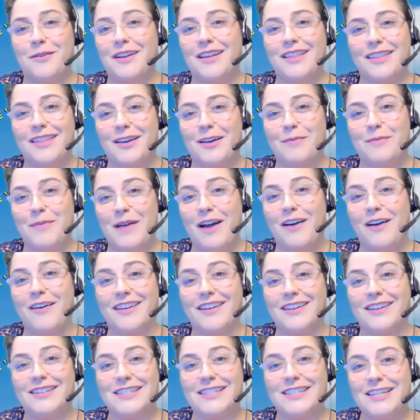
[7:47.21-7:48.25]
anything about
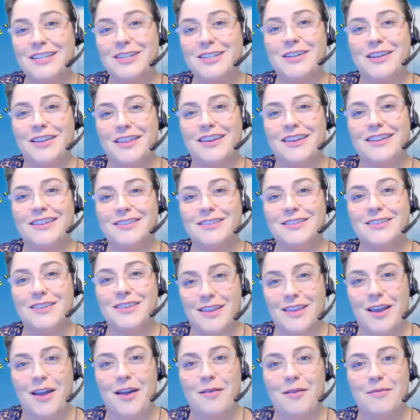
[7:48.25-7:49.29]
it and teaching it
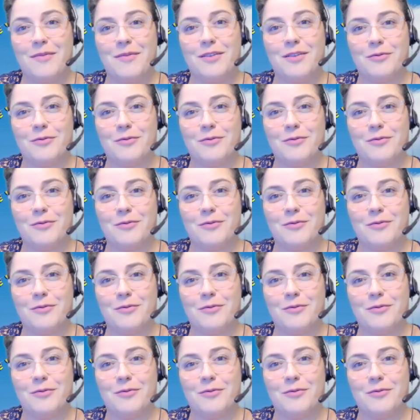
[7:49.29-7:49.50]
to them,